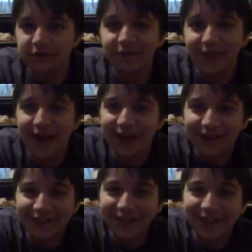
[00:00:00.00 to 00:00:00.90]
that
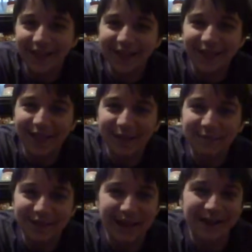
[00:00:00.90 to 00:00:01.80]
it stays the same
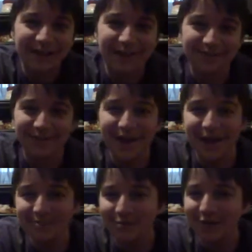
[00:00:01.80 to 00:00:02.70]
as any other
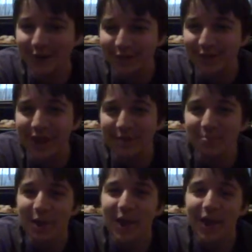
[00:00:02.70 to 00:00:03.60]
Animal Crossing game.
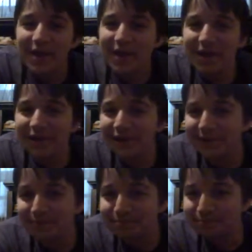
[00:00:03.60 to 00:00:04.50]

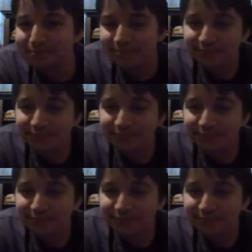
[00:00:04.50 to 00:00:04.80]
Um,